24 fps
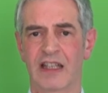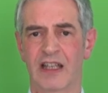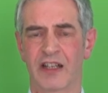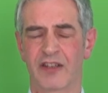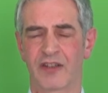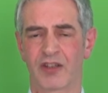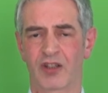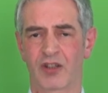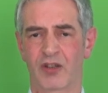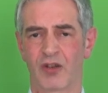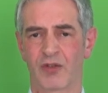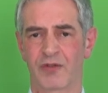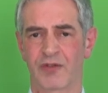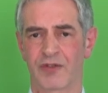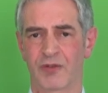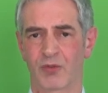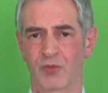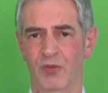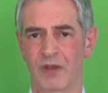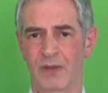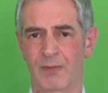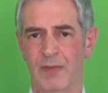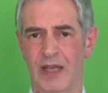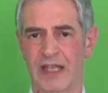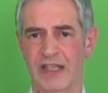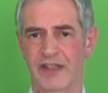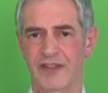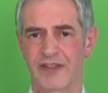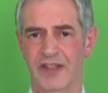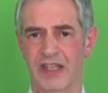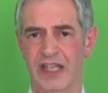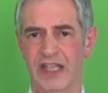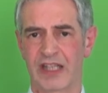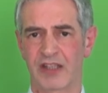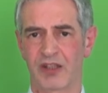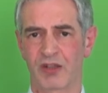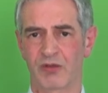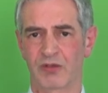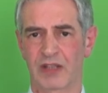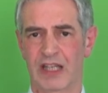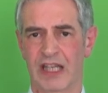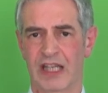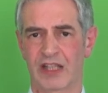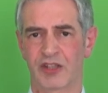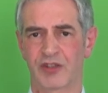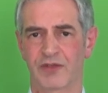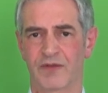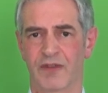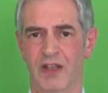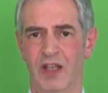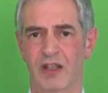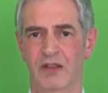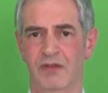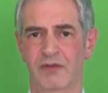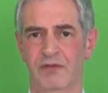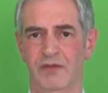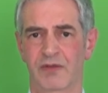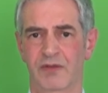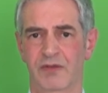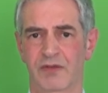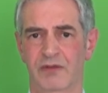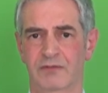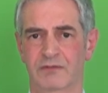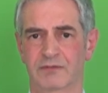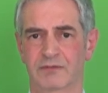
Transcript: and the costs that we may see in your cash flows.